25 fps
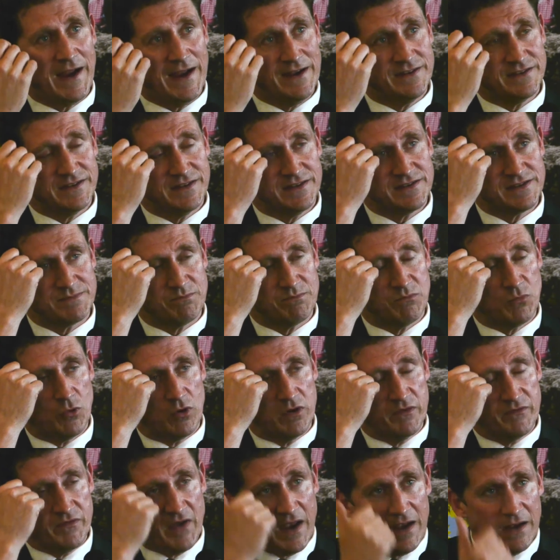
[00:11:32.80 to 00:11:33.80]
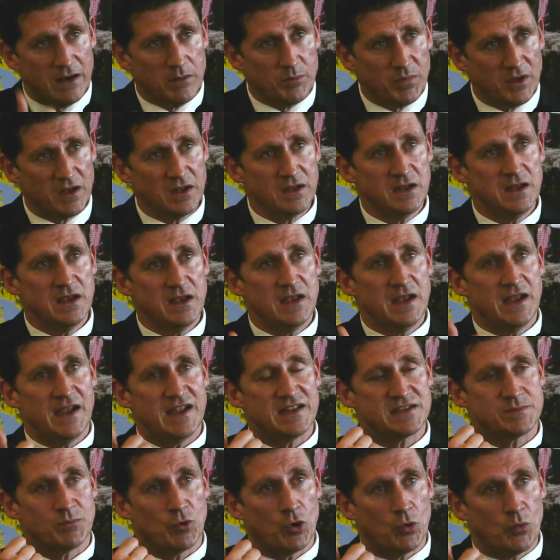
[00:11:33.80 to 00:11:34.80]
is more available, it's
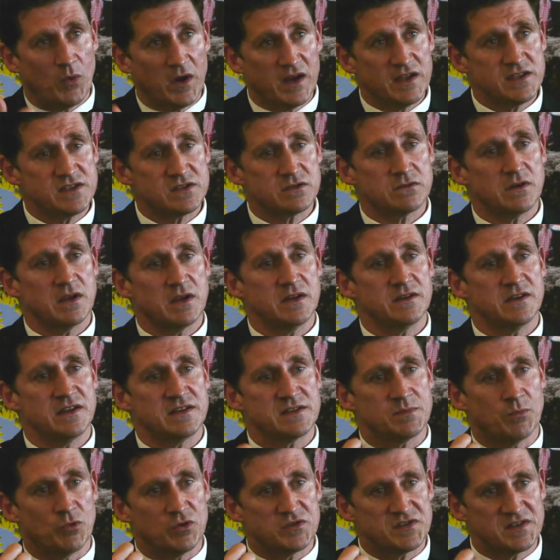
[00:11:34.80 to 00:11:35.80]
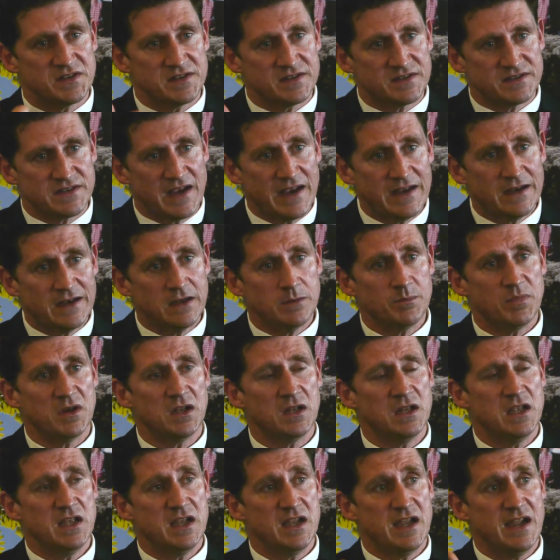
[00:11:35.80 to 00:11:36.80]
more widespread, it's more sustainable,
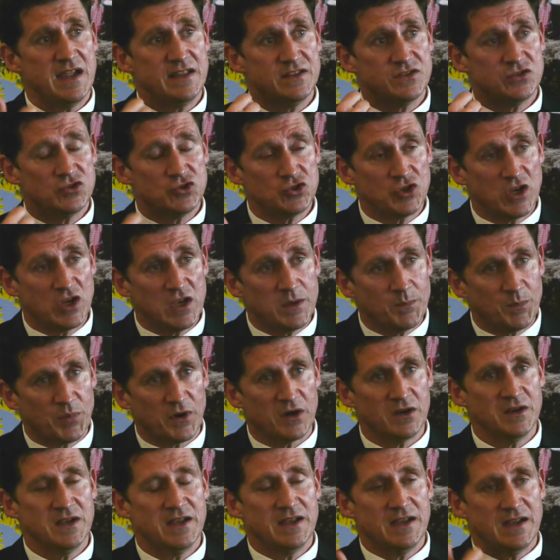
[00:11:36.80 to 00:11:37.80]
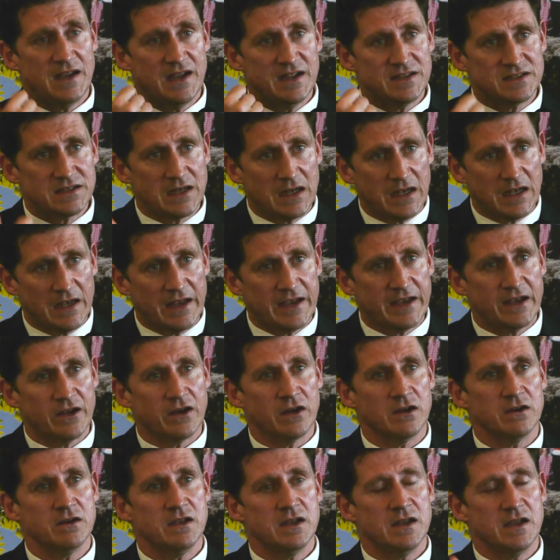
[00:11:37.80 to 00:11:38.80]
it's cheaper, it's
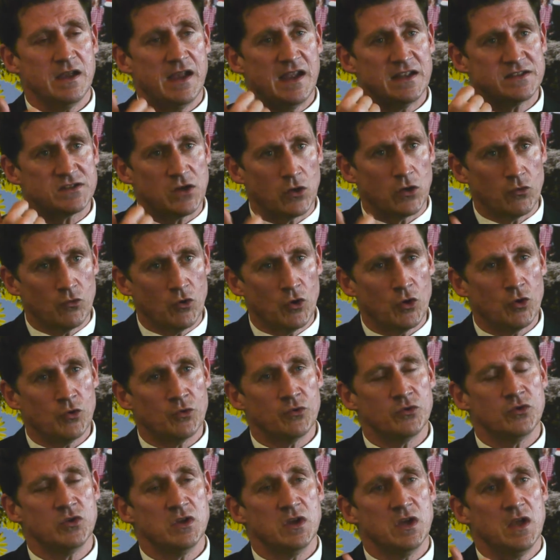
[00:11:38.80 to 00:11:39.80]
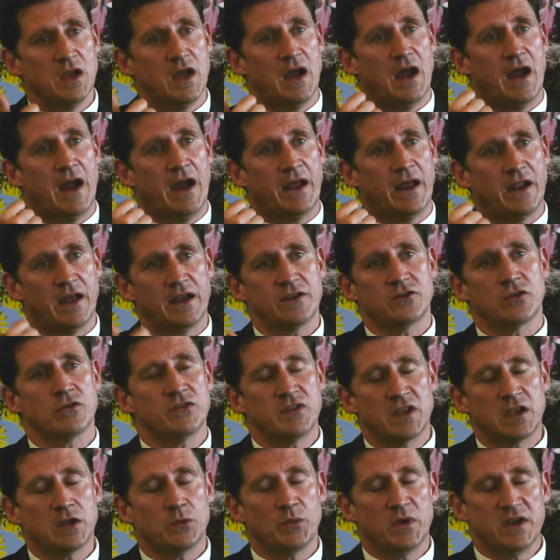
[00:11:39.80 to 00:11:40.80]
cleaner, it's our own, and I don't
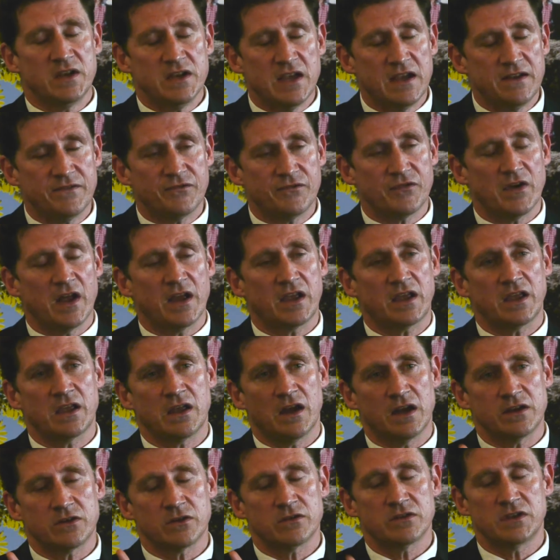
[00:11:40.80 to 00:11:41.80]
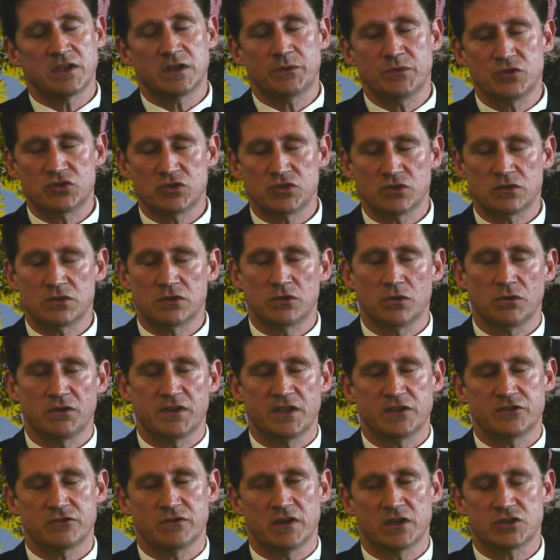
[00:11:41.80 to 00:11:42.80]
think we need fracking. I don't think we shouldn't go in that
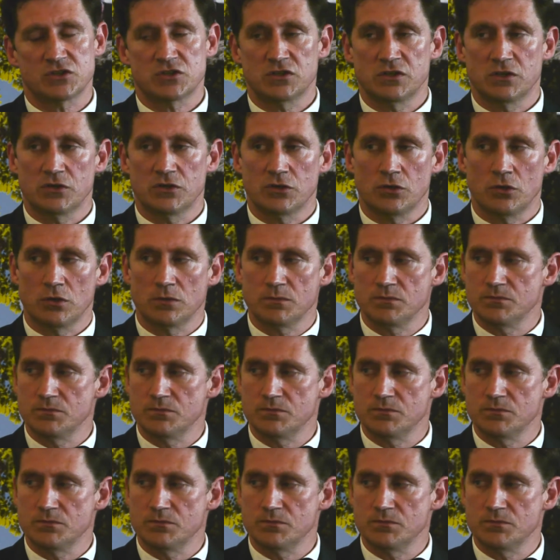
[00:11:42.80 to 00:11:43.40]
direction at all.